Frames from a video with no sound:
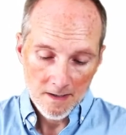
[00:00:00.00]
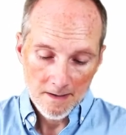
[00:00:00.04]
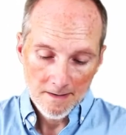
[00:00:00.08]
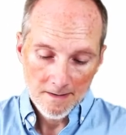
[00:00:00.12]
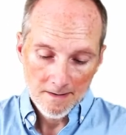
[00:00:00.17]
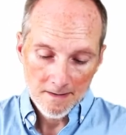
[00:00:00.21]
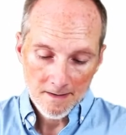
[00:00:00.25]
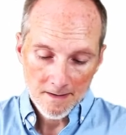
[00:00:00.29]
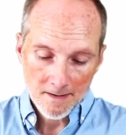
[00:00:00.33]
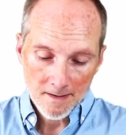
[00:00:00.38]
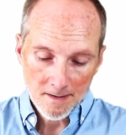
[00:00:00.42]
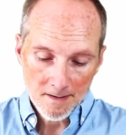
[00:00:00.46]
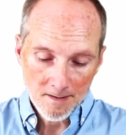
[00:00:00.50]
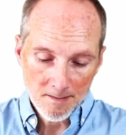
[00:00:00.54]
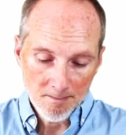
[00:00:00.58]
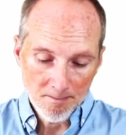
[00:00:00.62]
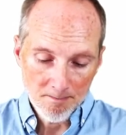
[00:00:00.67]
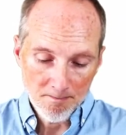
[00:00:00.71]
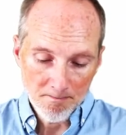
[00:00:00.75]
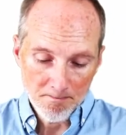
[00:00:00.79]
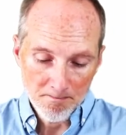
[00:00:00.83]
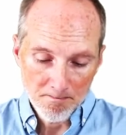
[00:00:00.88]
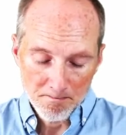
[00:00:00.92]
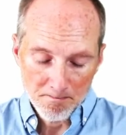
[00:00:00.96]

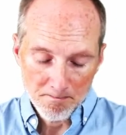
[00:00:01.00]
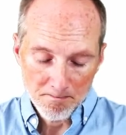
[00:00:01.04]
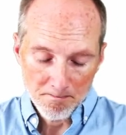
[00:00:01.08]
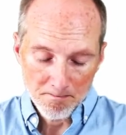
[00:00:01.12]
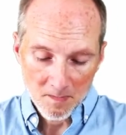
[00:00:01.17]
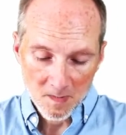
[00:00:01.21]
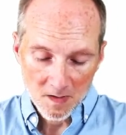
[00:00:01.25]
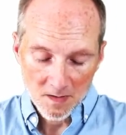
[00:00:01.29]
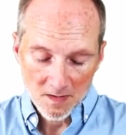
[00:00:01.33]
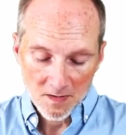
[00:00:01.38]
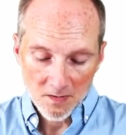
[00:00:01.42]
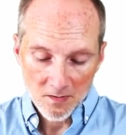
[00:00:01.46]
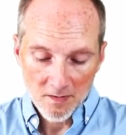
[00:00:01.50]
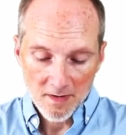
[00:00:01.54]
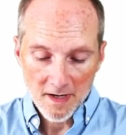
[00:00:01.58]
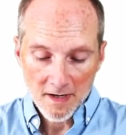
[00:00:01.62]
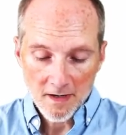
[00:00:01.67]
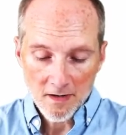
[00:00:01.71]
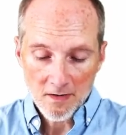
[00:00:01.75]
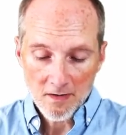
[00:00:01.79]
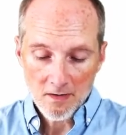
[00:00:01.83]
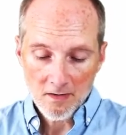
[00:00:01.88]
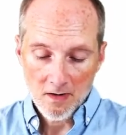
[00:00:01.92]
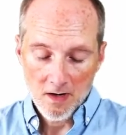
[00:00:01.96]
Um, so
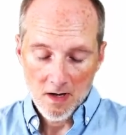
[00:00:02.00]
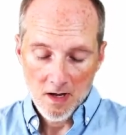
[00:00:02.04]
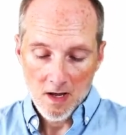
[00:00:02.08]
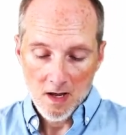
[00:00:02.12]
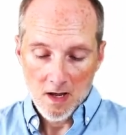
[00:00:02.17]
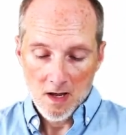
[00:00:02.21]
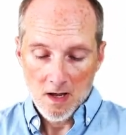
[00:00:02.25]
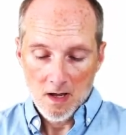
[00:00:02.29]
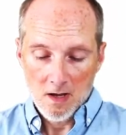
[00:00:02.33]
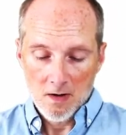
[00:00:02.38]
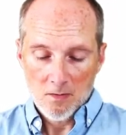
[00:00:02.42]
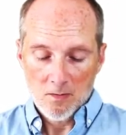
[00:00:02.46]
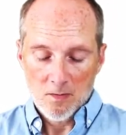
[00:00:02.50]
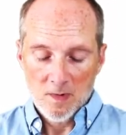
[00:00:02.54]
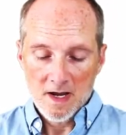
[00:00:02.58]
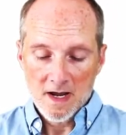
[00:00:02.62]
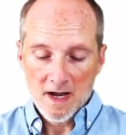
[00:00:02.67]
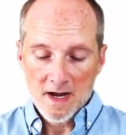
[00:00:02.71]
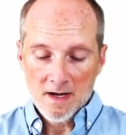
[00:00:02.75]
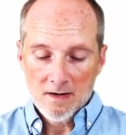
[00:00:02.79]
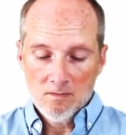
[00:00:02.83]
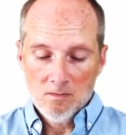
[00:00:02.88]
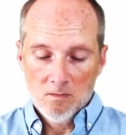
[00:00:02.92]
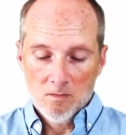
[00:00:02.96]
there we
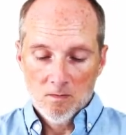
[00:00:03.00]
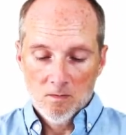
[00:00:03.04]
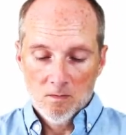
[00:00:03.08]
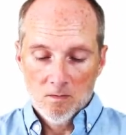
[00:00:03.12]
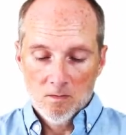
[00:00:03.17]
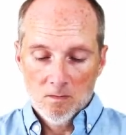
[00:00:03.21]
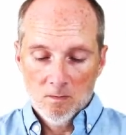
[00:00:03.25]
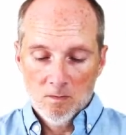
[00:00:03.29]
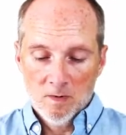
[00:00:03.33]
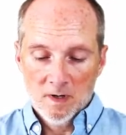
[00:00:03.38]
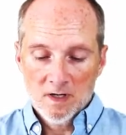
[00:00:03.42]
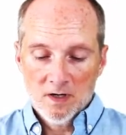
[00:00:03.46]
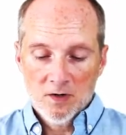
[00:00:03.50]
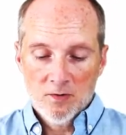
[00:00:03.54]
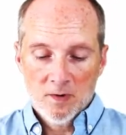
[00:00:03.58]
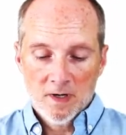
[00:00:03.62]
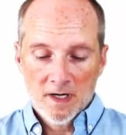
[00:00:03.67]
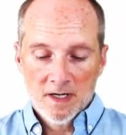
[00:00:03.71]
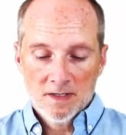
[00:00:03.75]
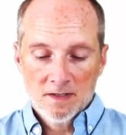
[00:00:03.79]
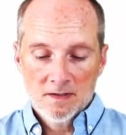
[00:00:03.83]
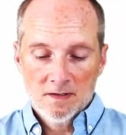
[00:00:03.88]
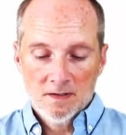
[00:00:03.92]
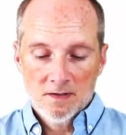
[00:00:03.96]
had one
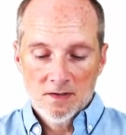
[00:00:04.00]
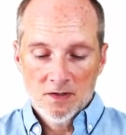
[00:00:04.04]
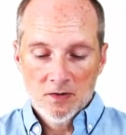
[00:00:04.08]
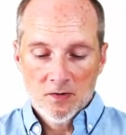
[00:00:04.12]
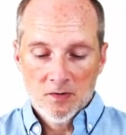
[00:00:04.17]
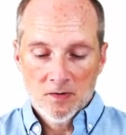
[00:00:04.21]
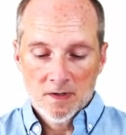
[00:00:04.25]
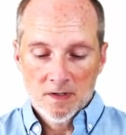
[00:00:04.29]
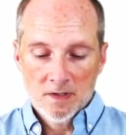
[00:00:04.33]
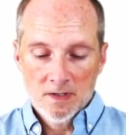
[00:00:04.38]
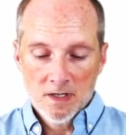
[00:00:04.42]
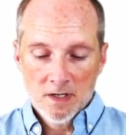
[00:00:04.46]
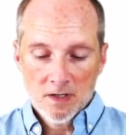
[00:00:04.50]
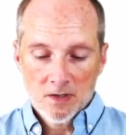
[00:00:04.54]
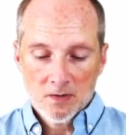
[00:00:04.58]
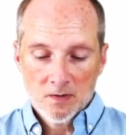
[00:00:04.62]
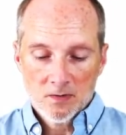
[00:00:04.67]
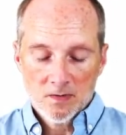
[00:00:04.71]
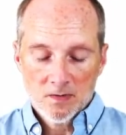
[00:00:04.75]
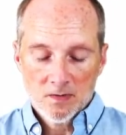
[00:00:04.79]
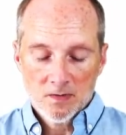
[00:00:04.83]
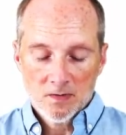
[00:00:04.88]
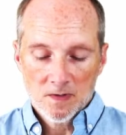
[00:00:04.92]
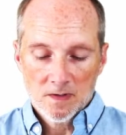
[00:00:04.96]
equation and two
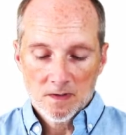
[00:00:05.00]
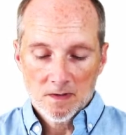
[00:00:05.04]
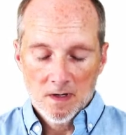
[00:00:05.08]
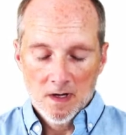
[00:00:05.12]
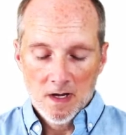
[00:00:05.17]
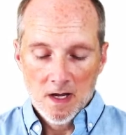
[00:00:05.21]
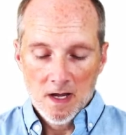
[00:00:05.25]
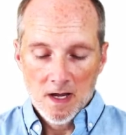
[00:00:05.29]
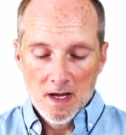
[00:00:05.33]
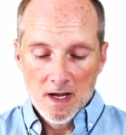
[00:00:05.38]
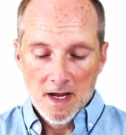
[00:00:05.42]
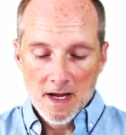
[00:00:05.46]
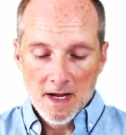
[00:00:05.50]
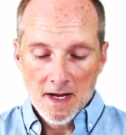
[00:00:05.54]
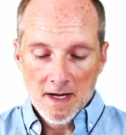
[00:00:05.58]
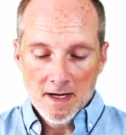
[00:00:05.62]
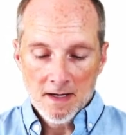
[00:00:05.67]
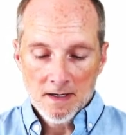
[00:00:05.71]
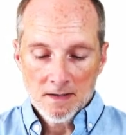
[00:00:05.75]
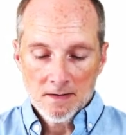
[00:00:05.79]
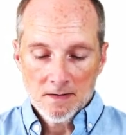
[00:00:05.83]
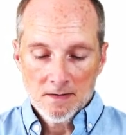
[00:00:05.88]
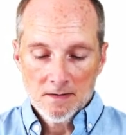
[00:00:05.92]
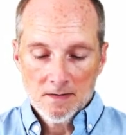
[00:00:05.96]
unknowns,
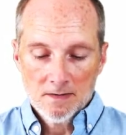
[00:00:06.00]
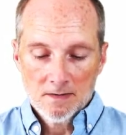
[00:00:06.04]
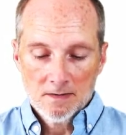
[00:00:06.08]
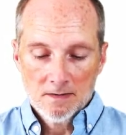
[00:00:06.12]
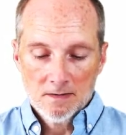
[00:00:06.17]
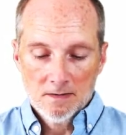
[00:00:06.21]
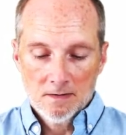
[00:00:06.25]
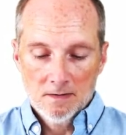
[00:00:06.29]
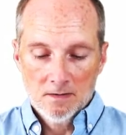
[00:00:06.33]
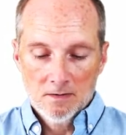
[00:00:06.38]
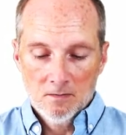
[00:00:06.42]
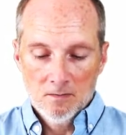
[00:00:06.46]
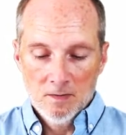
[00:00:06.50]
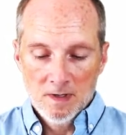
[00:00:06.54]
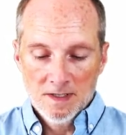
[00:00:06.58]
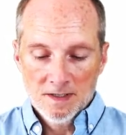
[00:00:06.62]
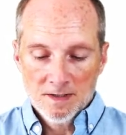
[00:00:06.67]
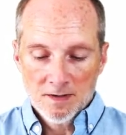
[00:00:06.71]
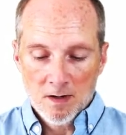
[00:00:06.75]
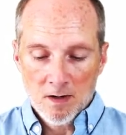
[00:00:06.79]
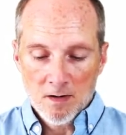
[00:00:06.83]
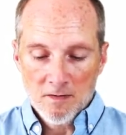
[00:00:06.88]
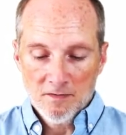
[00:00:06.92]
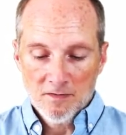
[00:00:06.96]
and we
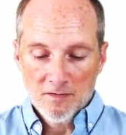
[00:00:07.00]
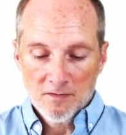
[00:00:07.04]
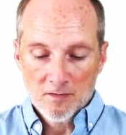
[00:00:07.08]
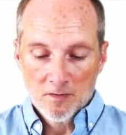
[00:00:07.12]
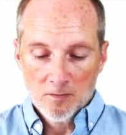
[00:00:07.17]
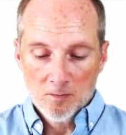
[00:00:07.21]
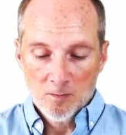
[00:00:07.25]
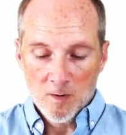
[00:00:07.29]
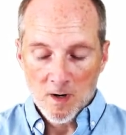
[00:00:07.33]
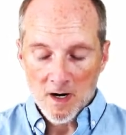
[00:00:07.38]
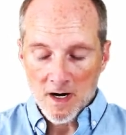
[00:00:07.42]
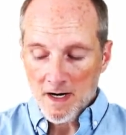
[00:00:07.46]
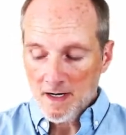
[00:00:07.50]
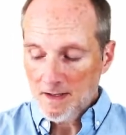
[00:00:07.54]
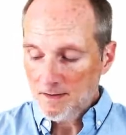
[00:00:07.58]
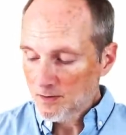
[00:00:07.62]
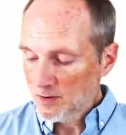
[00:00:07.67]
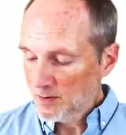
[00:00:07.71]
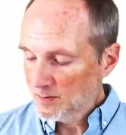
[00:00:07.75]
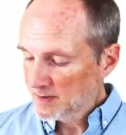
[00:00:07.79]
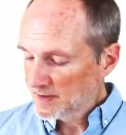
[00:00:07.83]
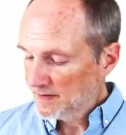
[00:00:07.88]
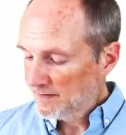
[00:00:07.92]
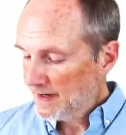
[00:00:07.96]
solved for y in
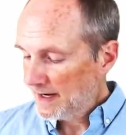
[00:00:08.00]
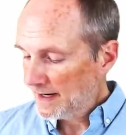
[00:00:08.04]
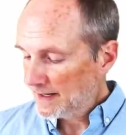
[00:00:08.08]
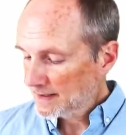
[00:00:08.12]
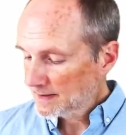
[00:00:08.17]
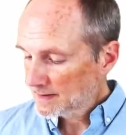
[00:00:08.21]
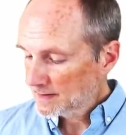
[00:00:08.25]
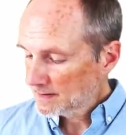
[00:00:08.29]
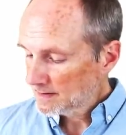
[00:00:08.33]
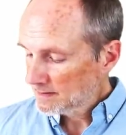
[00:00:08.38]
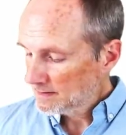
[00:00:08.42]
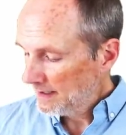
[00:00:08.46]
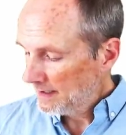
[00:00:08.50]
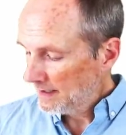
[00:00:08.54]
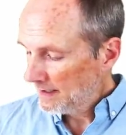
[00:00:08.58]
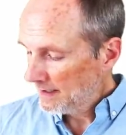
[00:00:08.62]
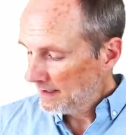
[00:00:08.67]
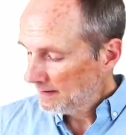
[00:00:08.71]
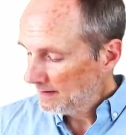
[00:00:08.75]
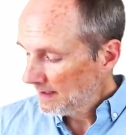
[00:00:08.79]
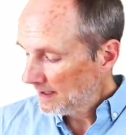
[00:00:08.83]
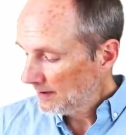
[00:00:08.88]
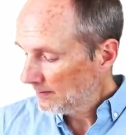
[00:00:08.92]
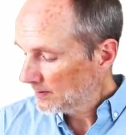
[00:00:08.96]
terms of x, and
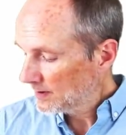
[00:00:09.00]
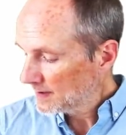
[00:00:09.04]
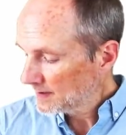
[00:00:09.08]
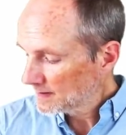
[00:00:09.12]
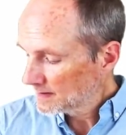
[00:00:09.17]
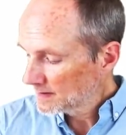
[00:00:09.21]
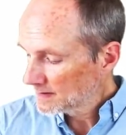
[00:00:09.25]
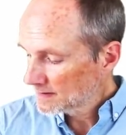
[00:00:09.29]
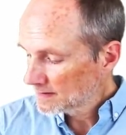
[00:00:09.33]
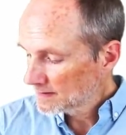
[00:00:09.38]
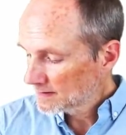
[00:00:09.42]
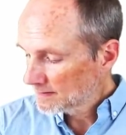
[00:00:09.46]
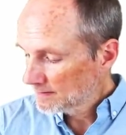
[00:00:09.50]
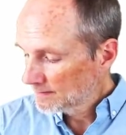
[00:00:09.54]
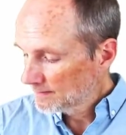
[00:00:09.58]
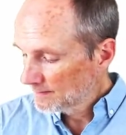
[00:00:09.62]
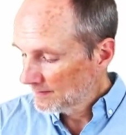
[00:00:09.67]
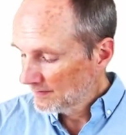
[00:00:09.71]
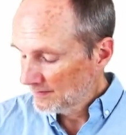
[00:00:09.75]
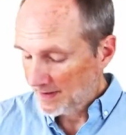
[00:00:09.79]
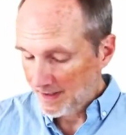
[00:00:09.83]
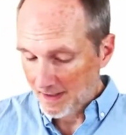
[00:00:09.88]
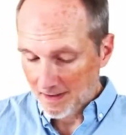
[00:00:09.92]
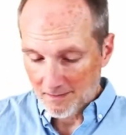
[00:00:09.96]
that was,
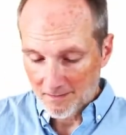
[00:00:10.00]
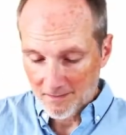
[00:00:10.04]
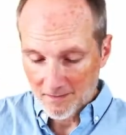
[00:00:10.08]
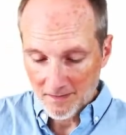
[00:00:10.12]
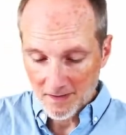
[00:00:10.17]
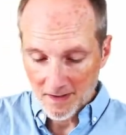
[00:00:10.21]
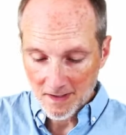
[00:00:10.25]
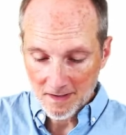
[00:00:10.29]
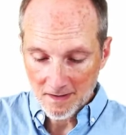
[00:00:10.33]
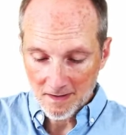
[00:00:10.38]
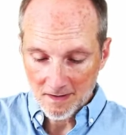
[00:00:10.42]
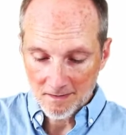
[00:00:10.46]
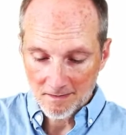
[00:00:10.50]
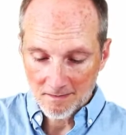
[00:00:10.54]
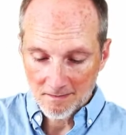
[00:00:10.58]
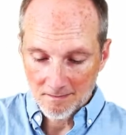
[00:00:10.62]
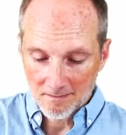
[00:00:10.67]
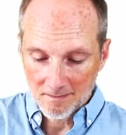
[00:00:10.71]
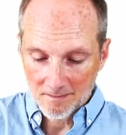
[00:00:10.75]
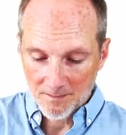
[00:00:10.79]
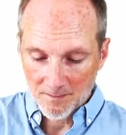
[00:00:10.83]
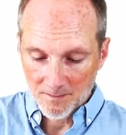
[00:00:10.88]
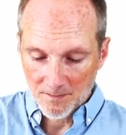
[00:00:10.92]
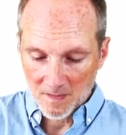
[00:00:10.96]
if I can find it,
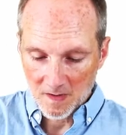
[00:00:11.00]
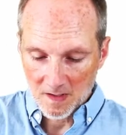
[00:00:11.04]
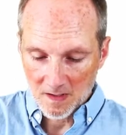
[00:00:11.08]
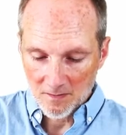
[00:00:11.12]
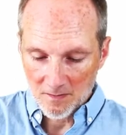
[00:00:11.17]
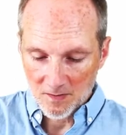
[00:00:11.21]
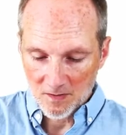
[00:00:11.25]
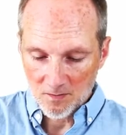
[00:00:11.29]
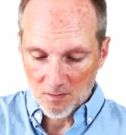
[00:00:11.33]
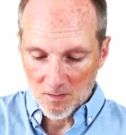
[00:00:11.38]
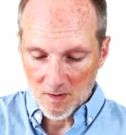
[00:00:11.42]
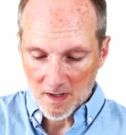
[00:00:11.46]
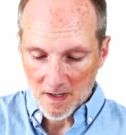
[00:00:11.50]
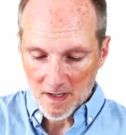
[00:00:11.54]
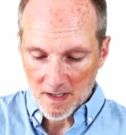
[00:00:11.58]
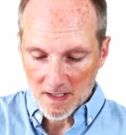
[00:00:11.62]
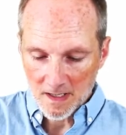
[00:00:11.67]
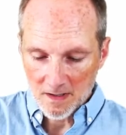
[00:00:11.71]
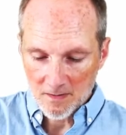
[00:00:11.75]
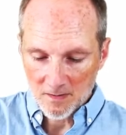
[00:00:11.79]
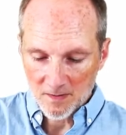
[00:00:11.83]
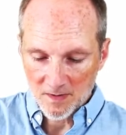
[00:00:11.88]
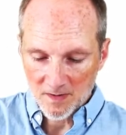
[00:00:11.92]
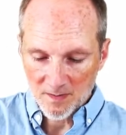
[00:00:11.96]
it was y
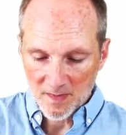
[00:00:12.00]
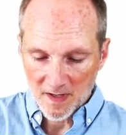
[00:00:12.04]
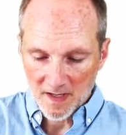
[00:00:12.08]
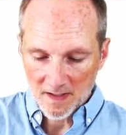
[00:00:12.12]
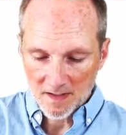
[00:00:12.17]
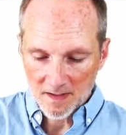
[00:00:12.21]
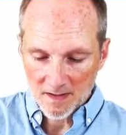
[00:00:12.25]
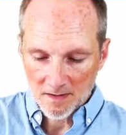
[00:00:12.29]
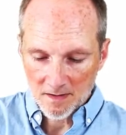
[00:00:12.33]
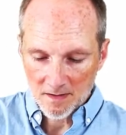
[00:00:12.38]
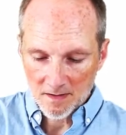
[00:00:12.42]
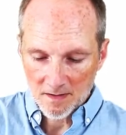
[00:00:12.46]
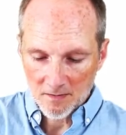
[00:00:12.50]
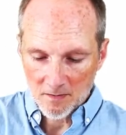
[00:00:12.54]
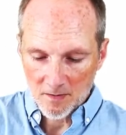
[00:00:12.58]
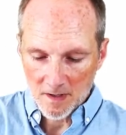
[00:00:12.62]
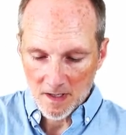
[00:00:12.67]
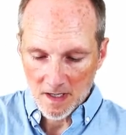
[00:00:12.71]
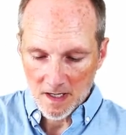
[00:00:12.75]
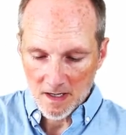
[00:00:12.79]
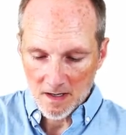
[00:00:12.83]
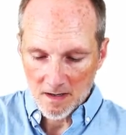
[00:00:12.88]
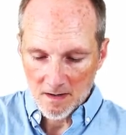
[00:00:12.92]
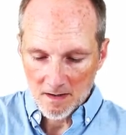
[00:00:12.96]
equals minus
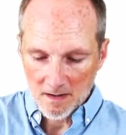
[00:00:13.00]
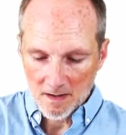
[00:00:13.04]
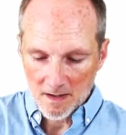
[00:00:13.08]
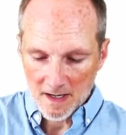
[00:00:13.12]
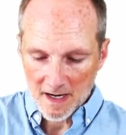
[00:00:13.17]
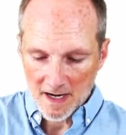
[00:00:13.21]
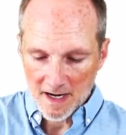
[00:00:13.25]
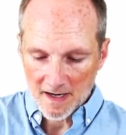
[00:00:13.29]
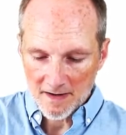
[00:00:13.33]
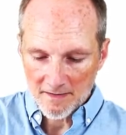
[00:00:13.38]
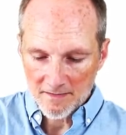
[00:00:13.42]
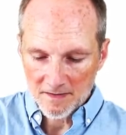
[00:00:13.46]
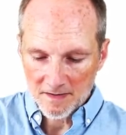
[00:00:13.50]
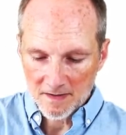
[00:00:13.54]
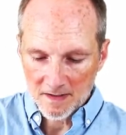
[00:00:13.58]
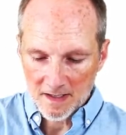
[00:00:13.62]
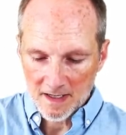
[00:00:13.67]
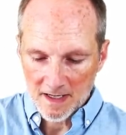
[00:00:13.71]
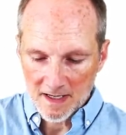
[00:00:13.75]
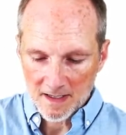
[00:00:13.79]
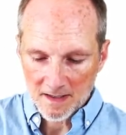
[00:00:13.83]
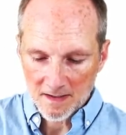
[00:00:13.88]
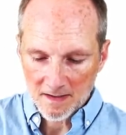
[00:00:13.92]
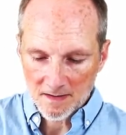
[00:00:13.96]
3 halves
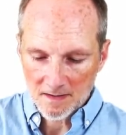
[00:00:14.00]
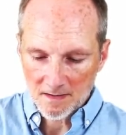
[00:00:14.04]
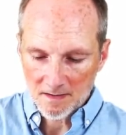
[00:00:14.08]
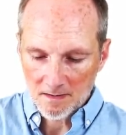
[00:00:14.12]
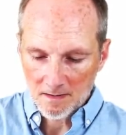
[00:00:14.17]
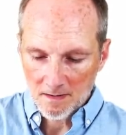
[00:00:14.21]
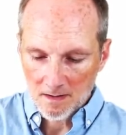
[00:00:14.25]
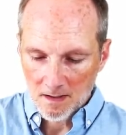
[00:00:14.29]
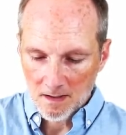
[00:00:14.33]
x